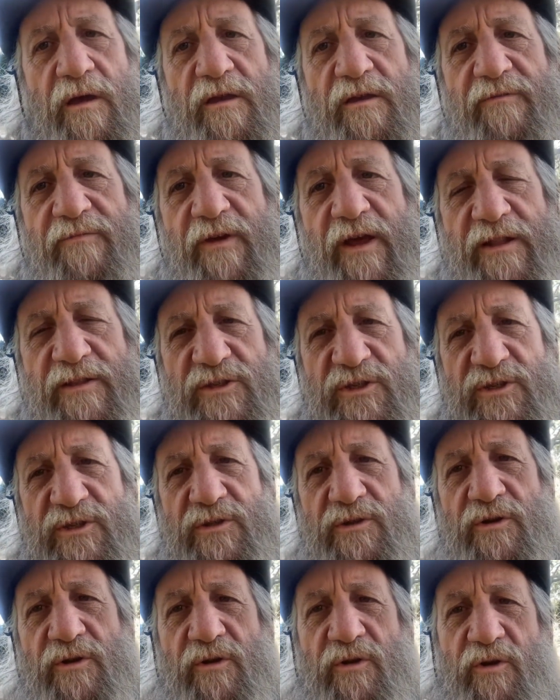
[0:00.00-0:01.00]
events
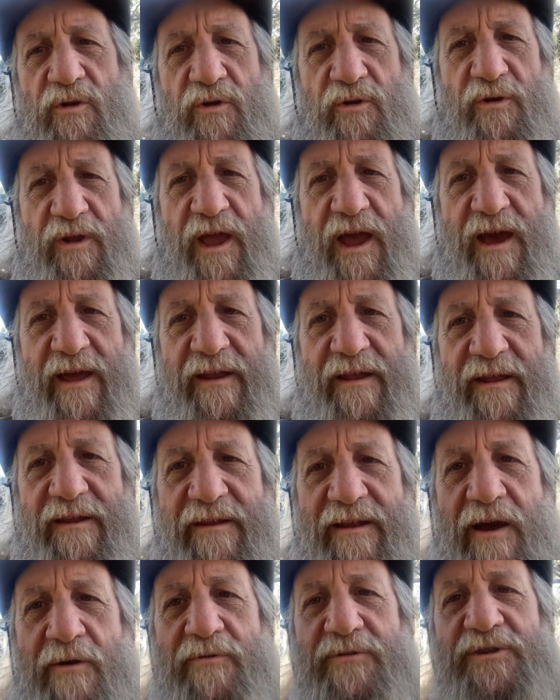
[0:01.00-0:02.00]
that occurred at it.
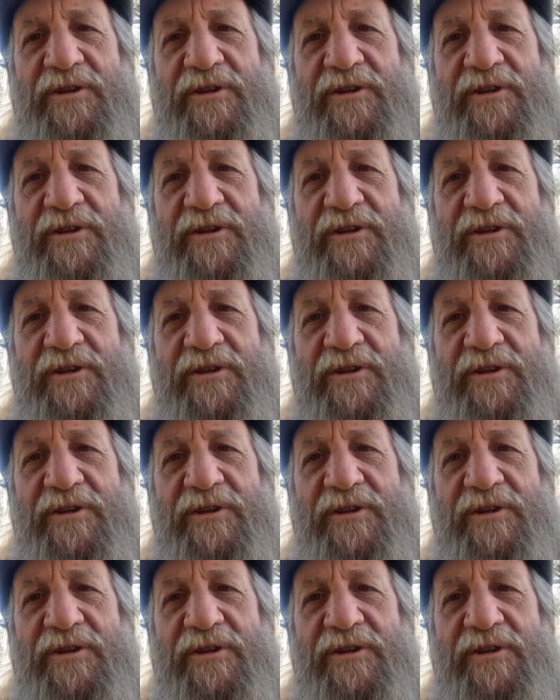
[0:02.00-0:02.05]
I